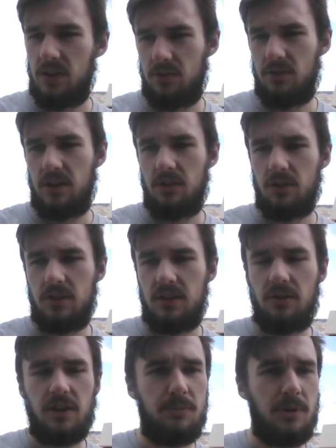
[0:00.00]
I don't know how good
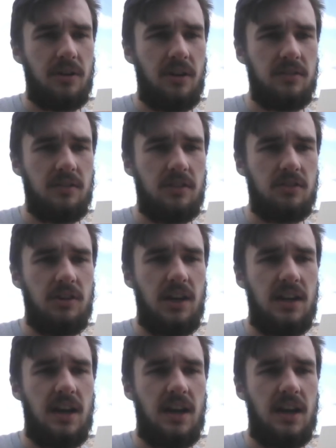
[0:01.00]
they'll come across on the screen.